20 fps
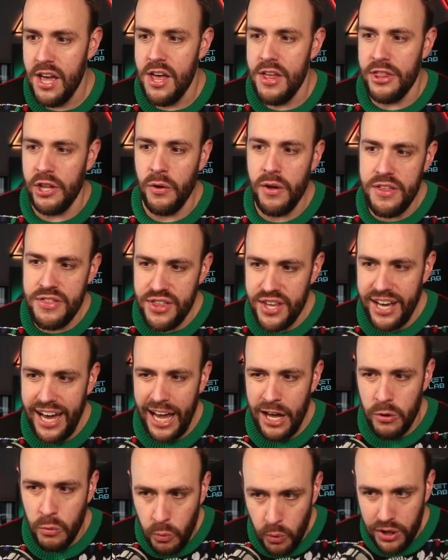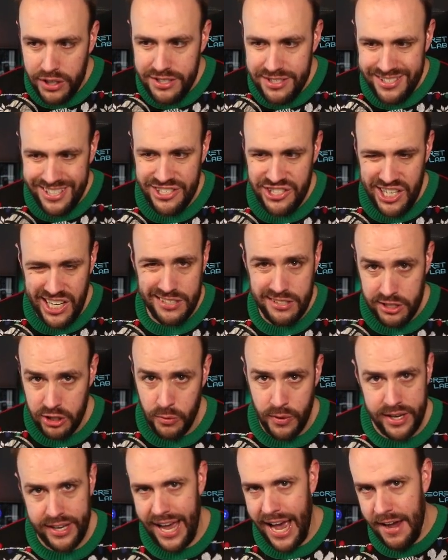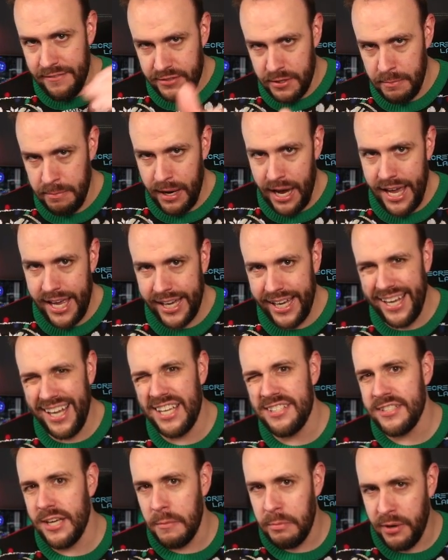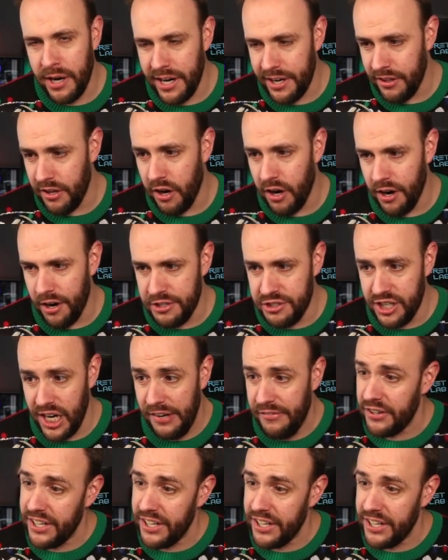The only thing I would suggest doing after buying it is upgrading the hard drive.